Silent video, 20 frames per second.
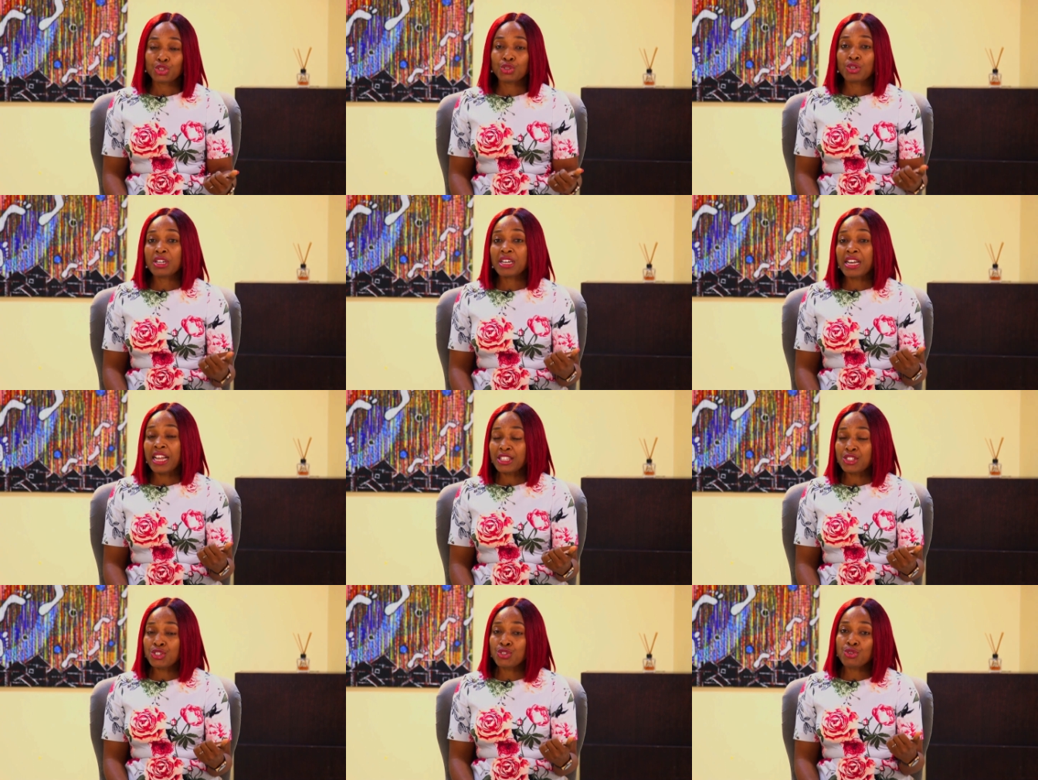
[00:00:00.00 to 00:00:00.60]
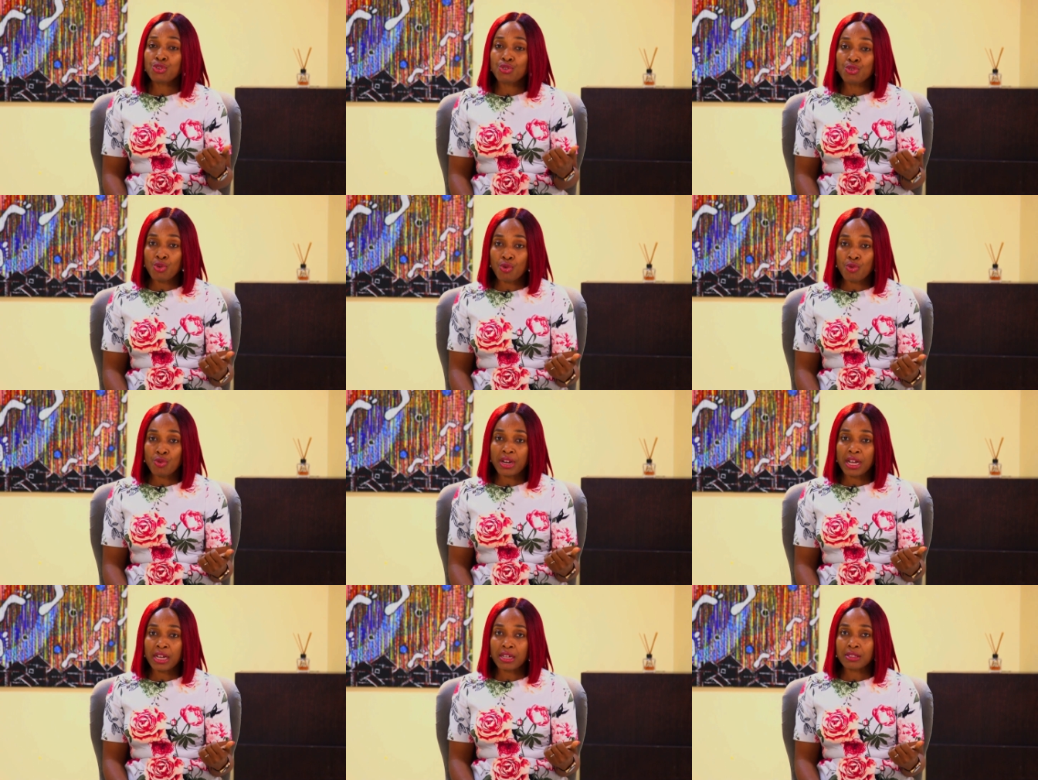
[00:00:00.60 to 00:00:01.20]
should let you
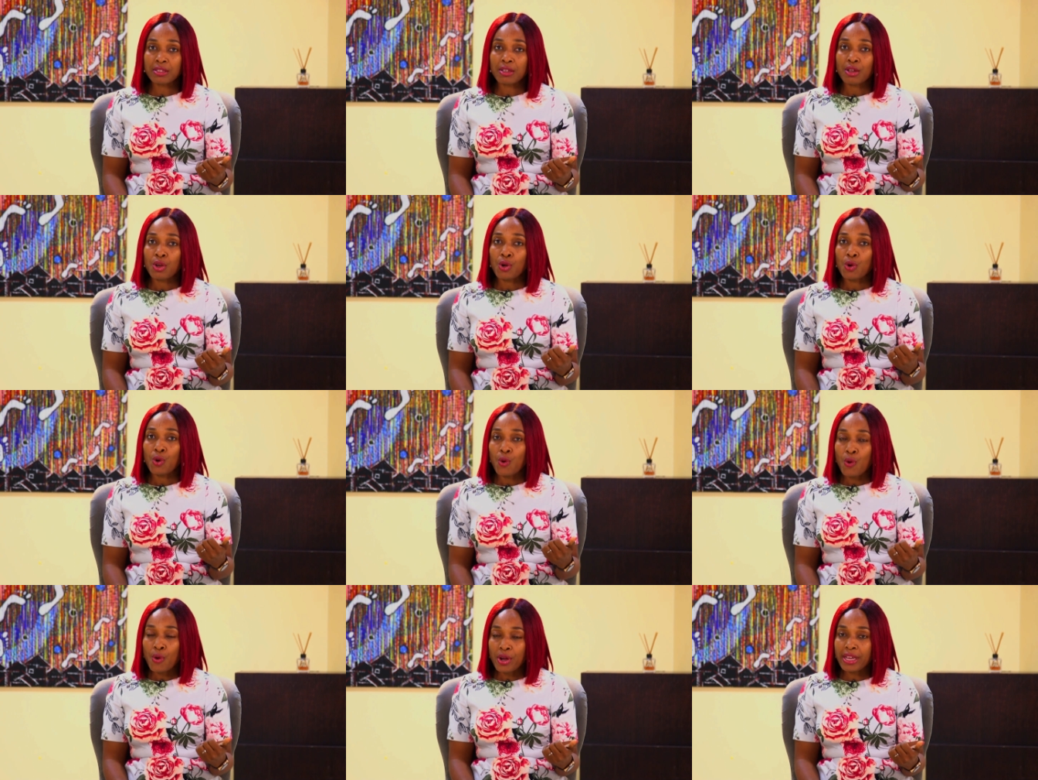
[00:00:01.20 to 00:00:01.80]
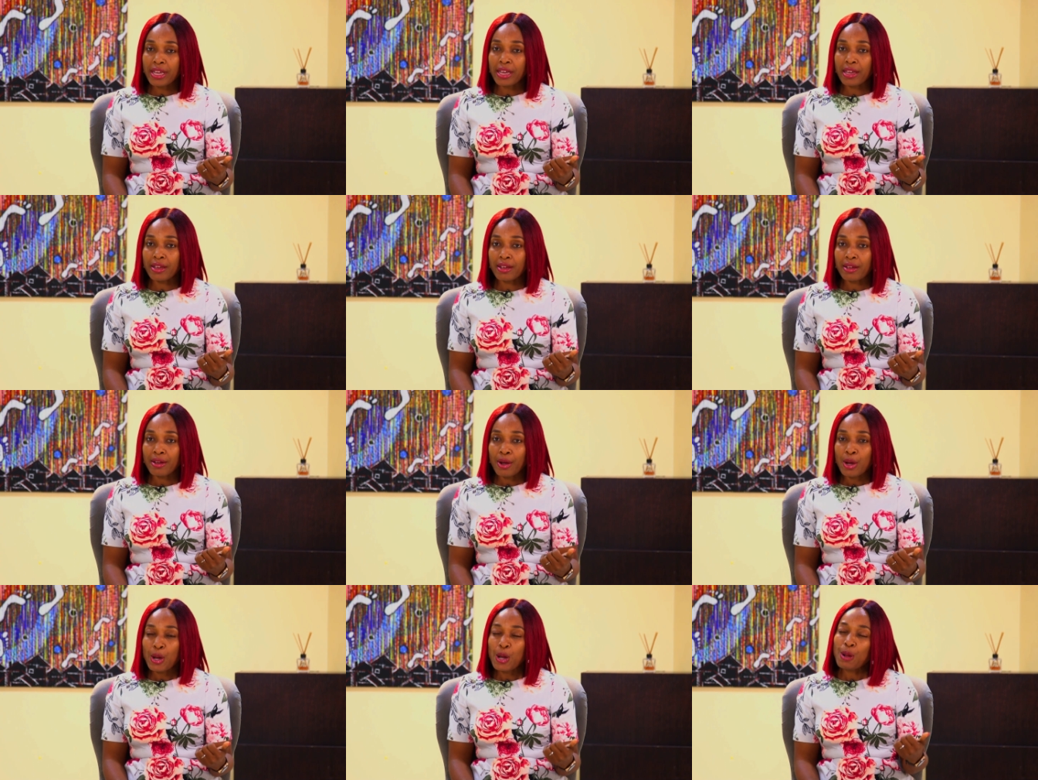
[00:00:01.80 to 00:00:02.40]
know that,
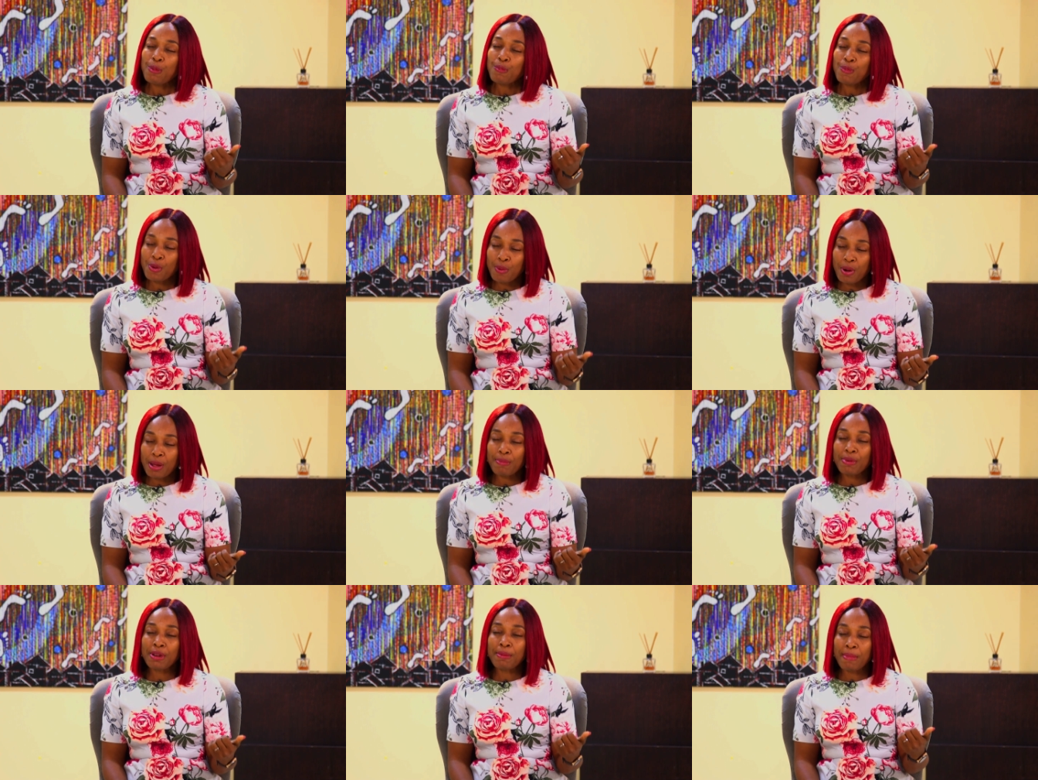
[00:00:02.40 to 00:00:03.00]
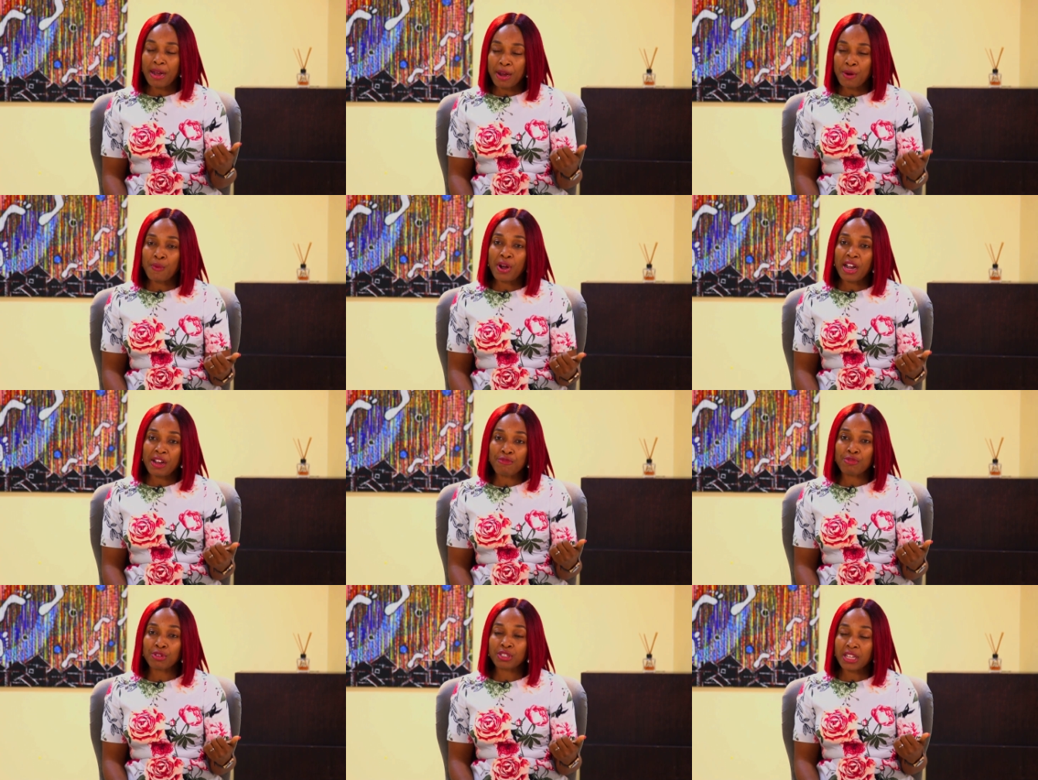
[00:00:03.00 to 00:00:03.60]
okay, probably my
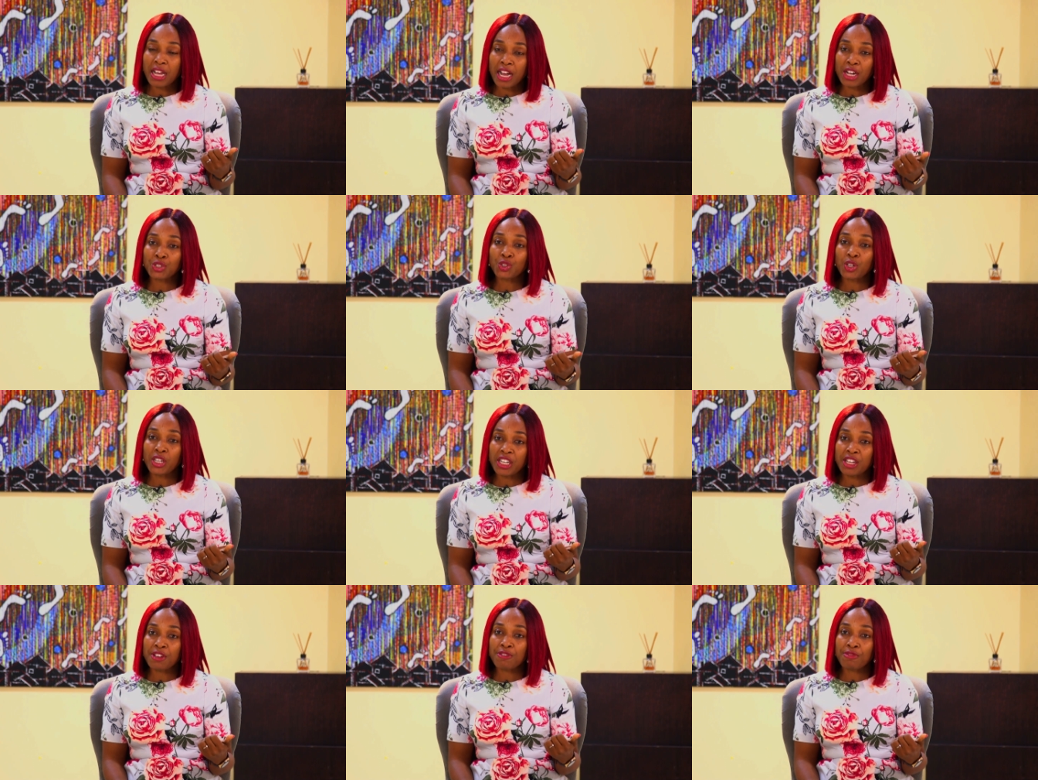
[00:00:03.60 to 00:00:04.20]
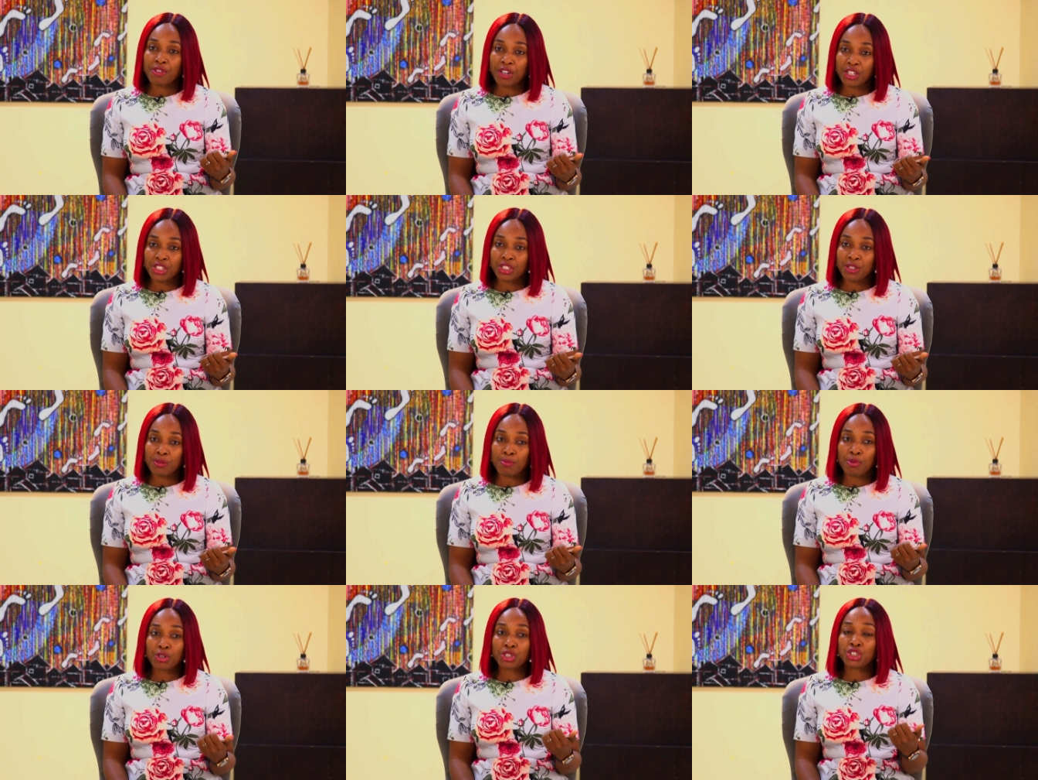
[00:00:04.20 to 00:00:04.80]
wife was actually a
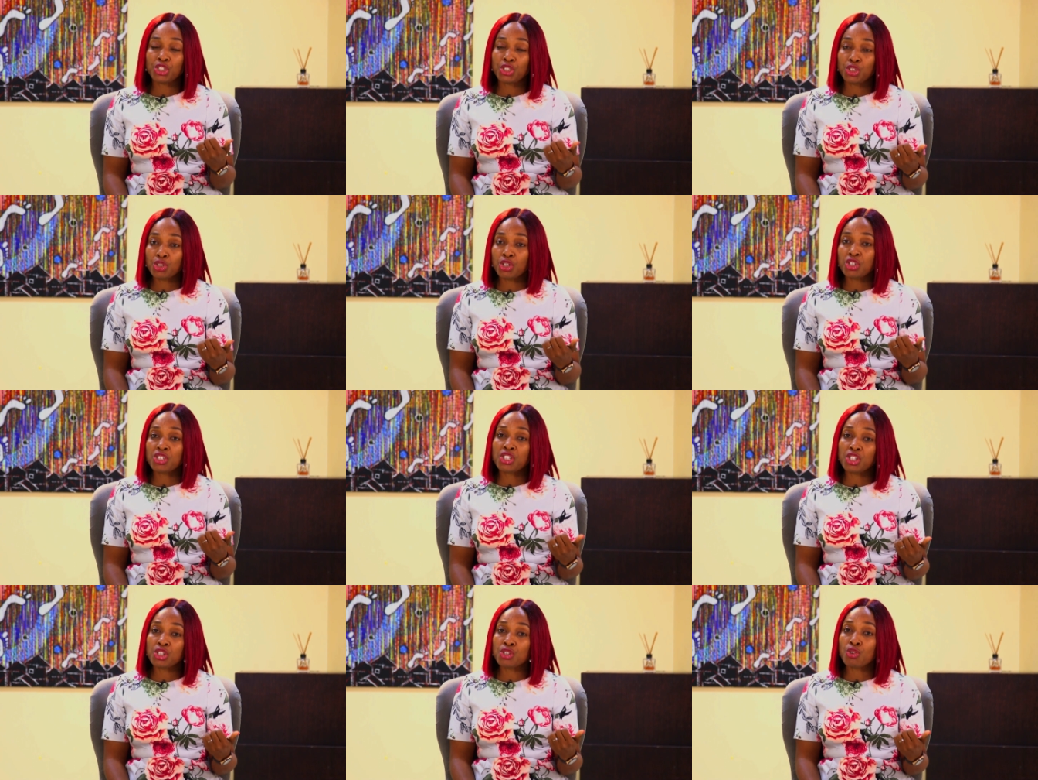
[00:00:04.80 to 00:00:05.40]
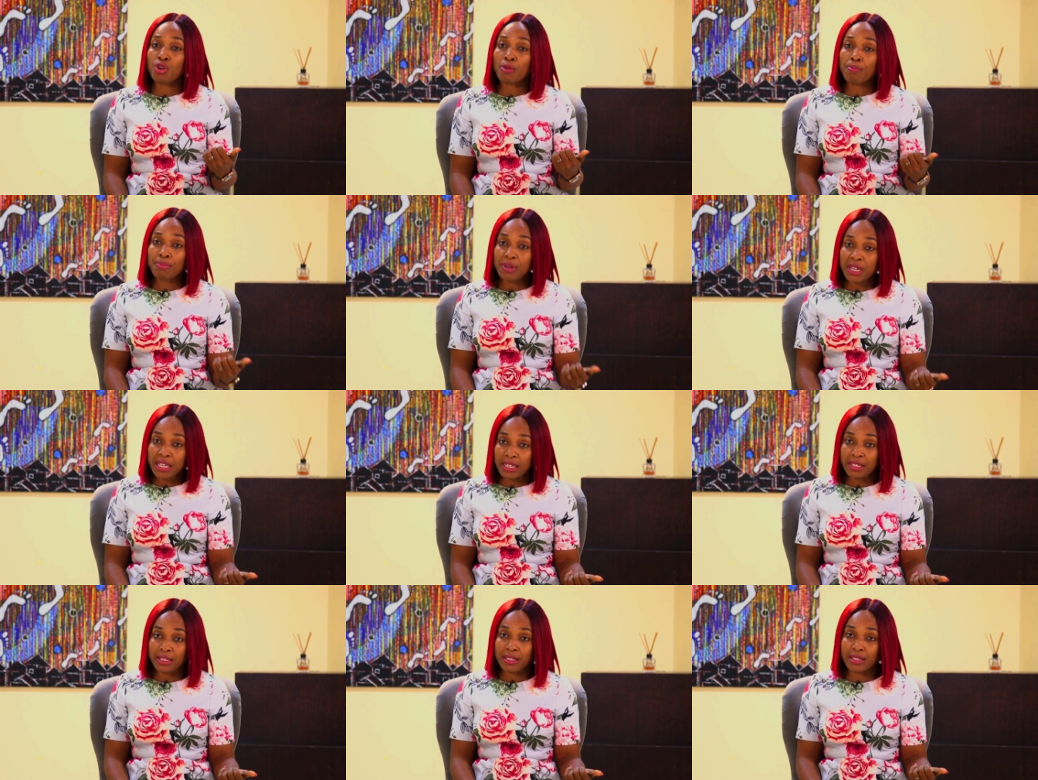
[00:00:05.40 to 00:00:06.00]
virgin, but she just did not
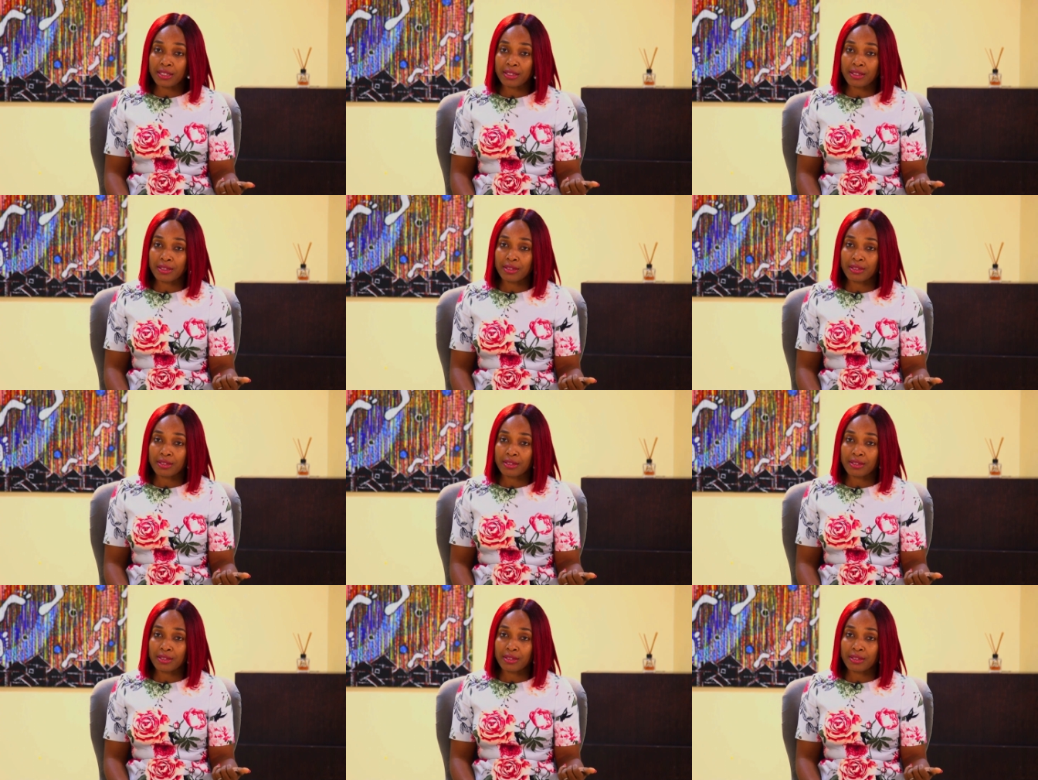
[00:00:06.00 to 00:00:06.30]
bleed.